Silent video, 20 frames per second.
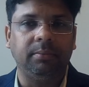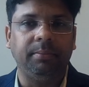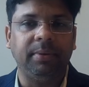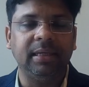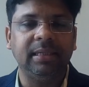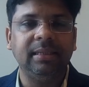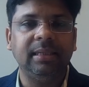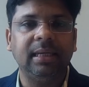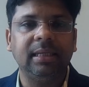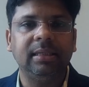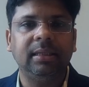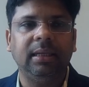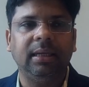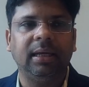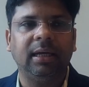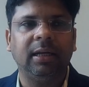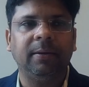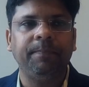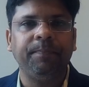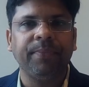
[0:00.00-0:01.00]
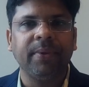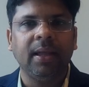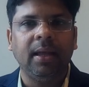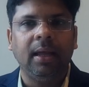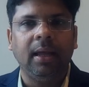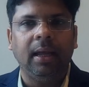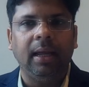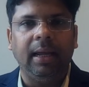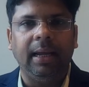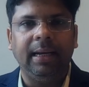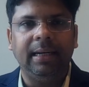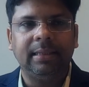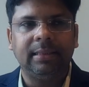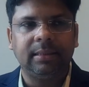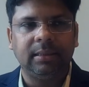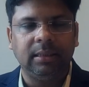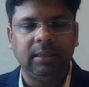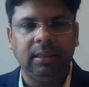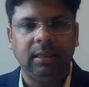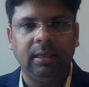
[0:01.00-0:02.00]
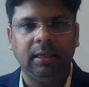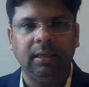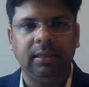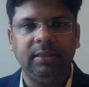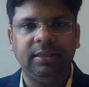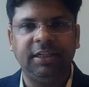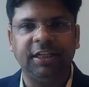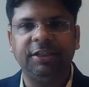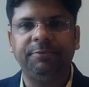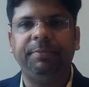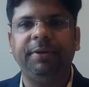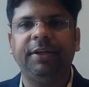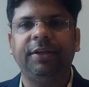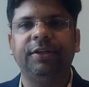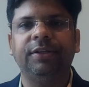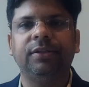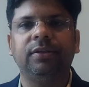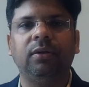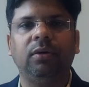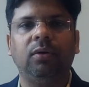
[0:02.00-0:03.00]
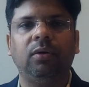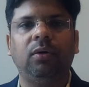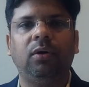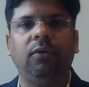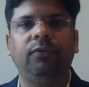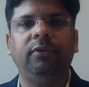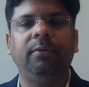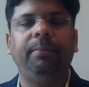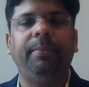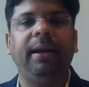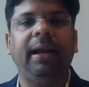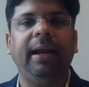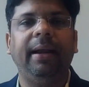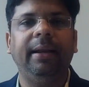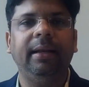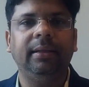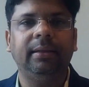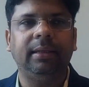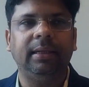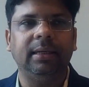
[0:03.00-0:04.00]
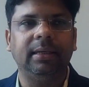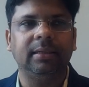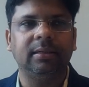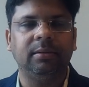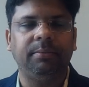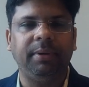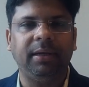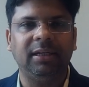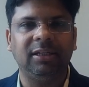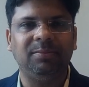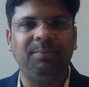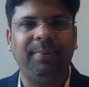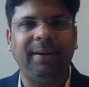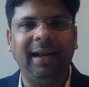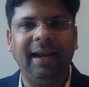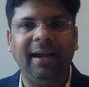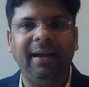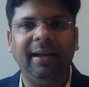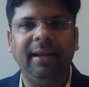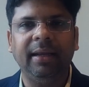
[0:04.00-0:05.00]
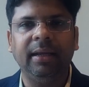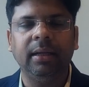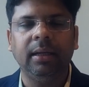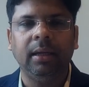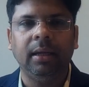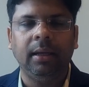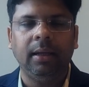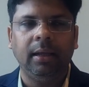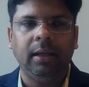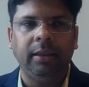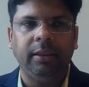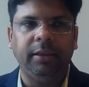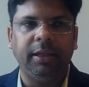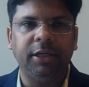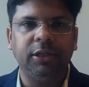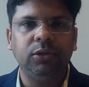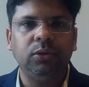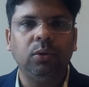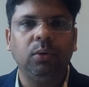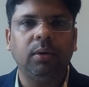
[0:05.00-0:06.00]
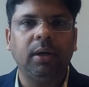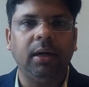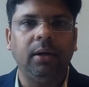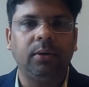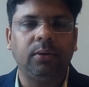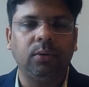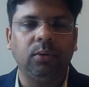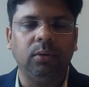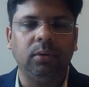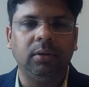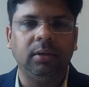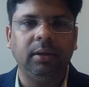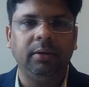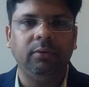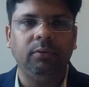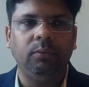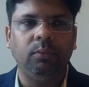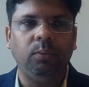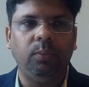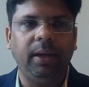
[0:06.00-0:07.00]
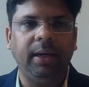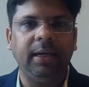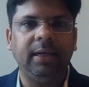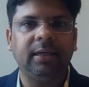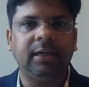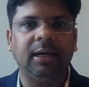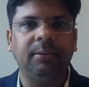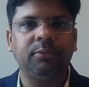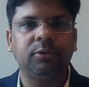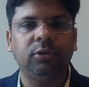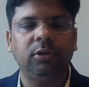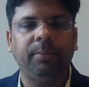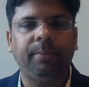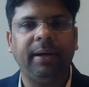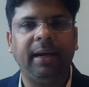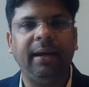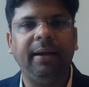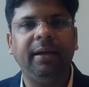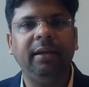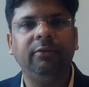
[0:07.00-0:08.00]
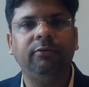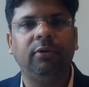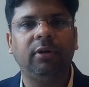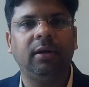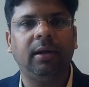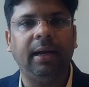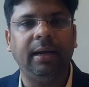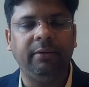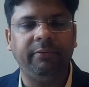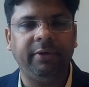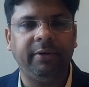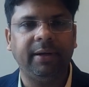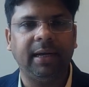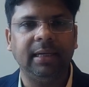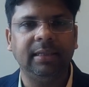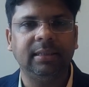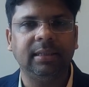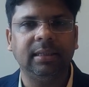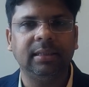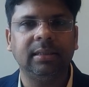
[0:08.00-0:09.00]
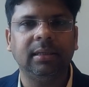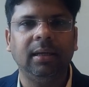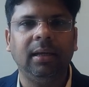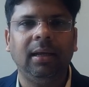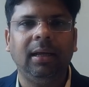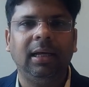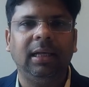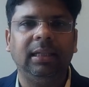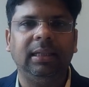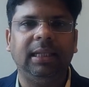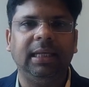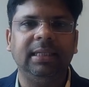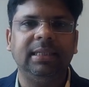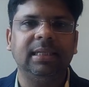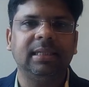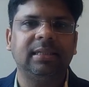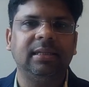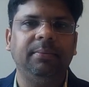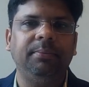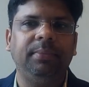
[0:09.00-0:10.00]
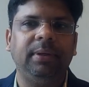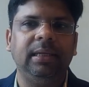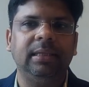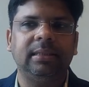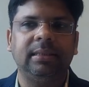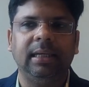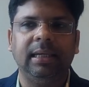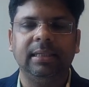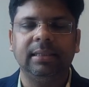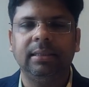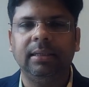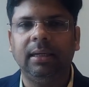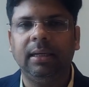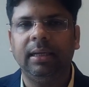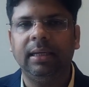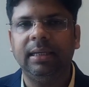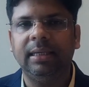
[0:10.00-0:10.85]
business there, it's just because of the branding things. Because branding, there is no control when it comes to the branding for our advertisers. They just simply says